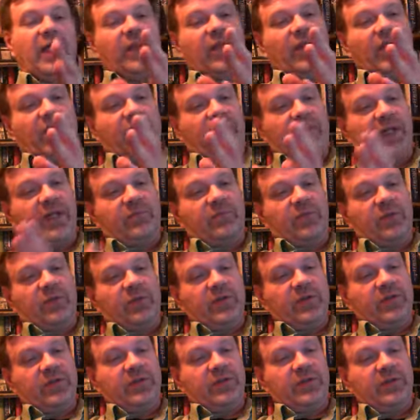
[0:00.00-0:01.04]
Then that
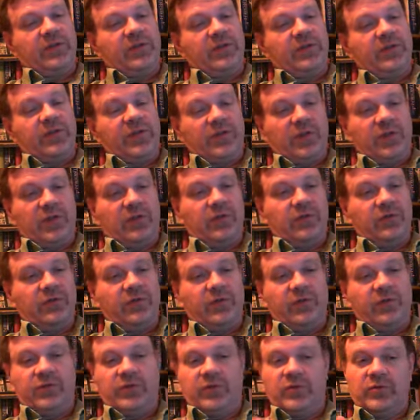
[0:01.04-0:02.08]
person goes
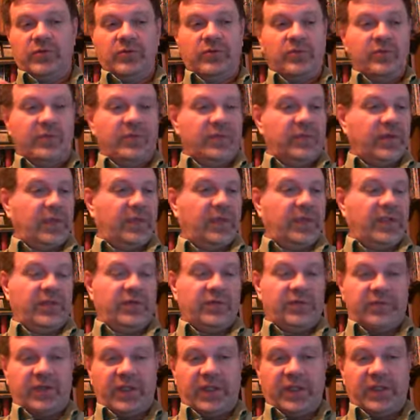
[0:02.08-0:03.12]
to
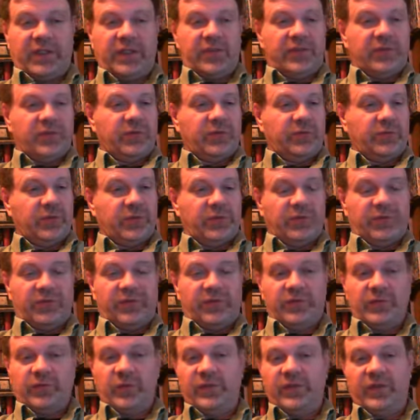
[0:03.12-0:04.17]
another financial
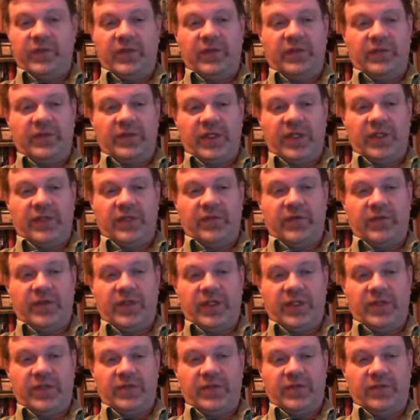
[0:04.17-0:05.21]
person within the
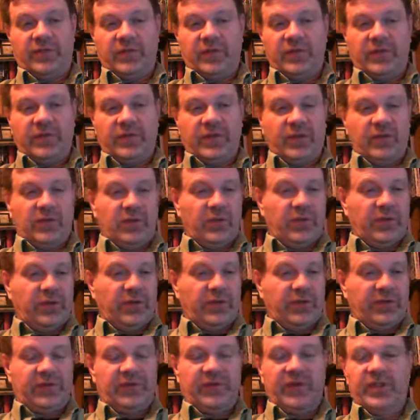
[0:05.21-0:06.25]
congregation, within the
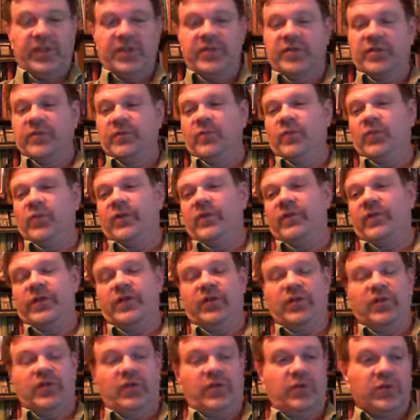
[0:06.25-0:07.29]
organization, within
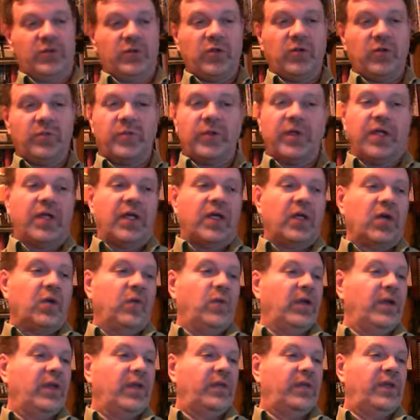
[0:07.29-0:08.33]
the group,
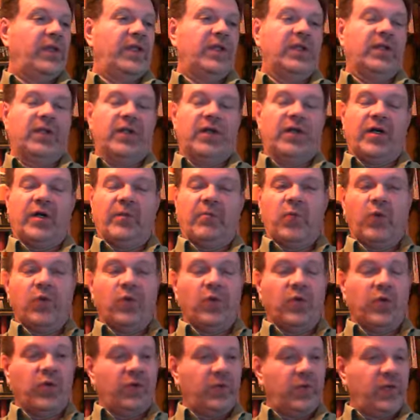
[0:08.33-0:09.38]
within the
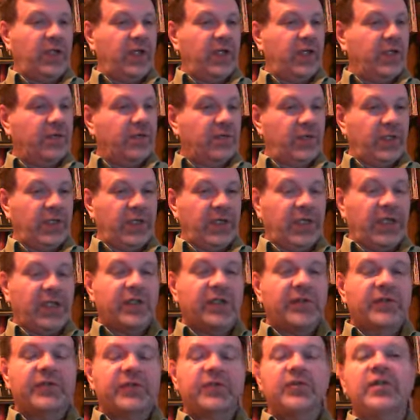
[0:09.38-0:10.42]
board, whatever it
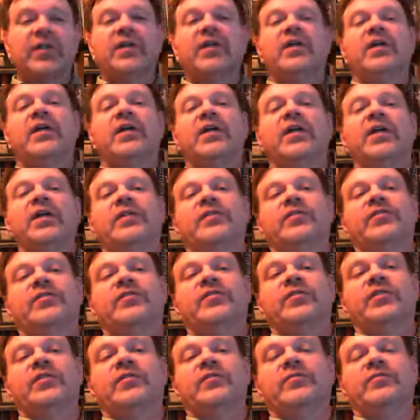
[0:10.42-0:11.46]
is, and
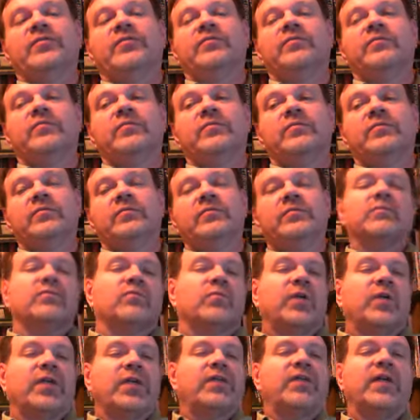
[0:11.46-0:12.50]
says,
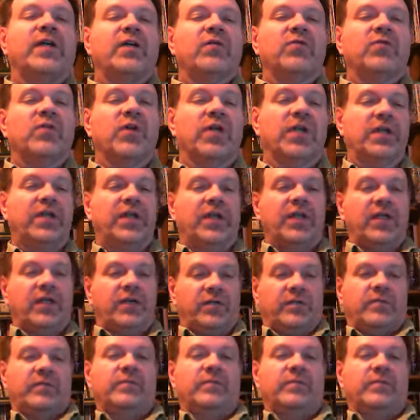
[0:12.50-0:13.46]
what do you think of what I did?